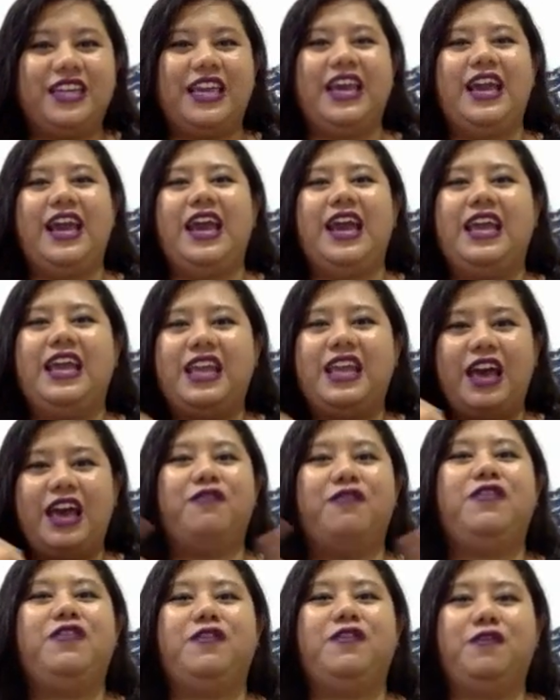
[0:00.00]
okay, and
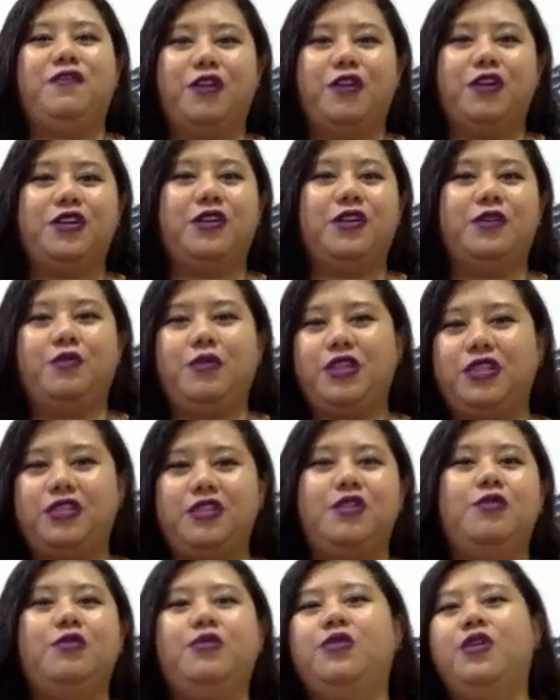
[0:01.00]
have it
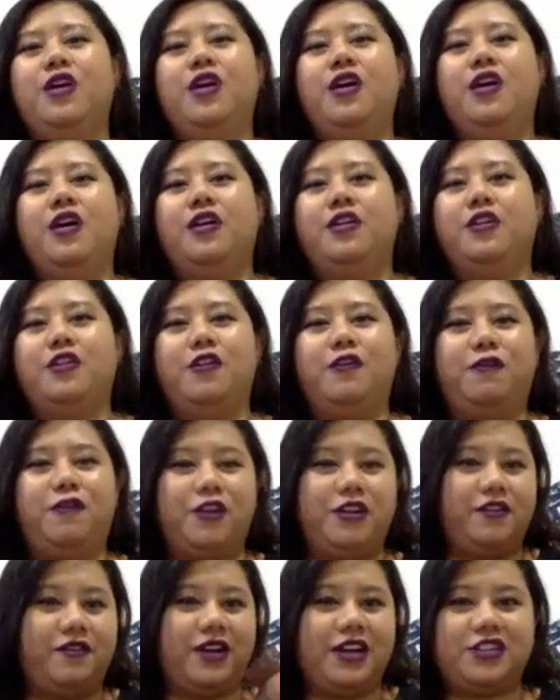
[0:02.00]
with you,
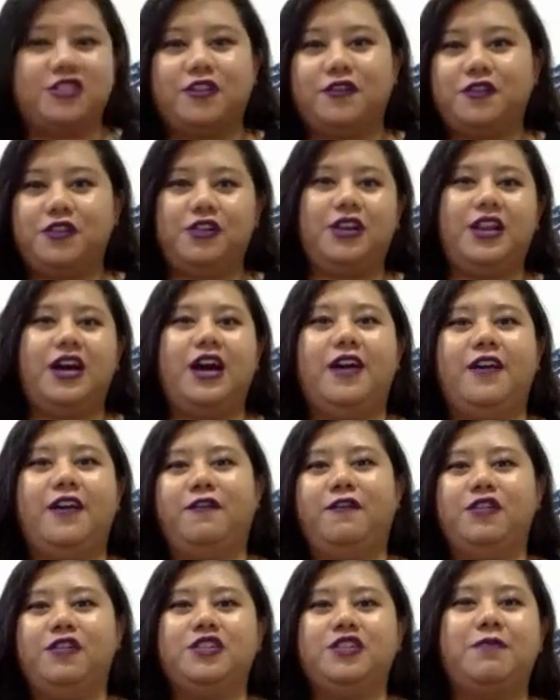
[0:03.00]
for the rest of your
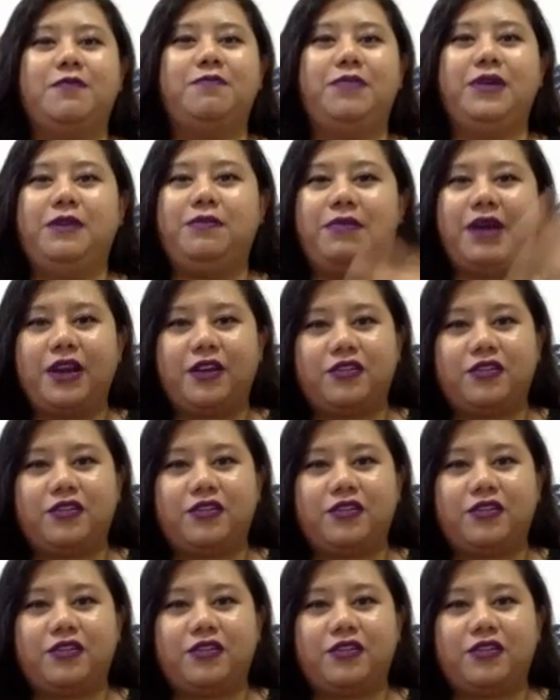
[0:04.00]
life. For example,